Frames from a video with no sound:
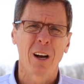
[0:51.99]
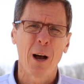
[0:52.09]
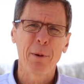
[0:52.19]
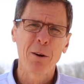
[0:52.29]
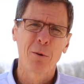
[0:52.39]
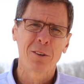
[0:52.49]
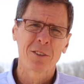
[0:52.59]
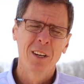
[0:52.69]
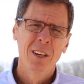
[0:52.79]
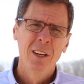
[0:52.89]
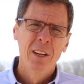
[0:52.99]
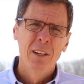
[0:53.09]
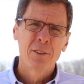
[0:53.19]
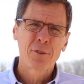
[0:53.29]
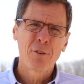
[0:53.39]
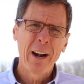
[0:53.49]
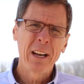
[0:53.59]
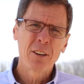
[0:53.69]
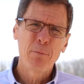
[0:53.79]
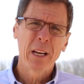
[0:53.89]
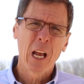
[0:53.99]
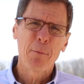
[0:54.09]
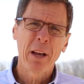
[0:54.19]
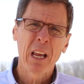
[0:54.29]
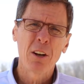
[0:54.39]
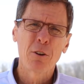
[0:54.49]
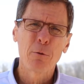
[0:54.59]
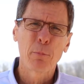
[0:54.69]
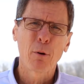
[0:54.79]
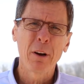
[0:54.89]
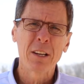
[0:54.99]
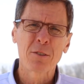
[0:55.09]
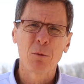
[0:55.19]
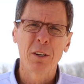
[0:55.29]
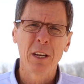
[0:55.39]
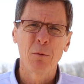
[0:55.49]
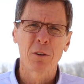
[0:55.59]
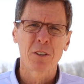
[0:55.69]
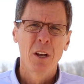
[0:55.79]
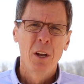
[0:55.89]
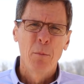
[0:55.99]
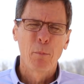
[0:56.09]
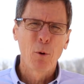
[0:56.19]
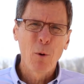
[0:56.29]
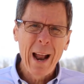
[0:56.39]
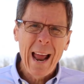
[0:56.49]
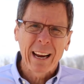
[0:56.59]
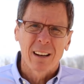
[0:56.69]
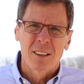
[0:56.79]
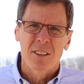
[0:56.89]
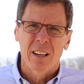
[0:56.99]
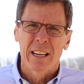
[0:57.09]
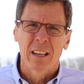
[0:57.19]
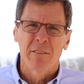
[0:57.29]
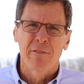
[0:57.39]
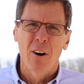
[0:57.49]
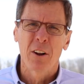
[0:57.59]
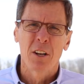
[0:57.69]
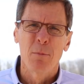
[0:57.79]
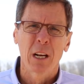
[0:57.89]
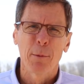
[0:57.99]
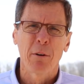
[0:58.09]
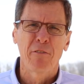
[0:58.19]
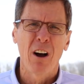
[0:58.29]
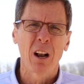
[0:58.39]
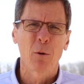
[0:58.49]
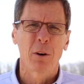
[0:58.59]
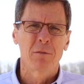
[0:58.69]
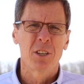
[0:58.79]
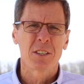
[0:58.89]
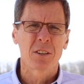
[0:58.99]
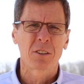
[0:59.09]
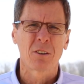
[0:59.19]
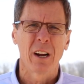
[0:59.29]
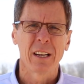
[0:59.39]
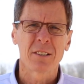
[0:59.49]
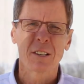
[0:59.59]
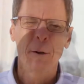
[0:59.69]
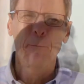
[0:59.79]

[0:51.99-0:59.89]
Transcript: Abhi was training to become a Hindu priest when he was miraculously converted to become a follower of Jesus Christ.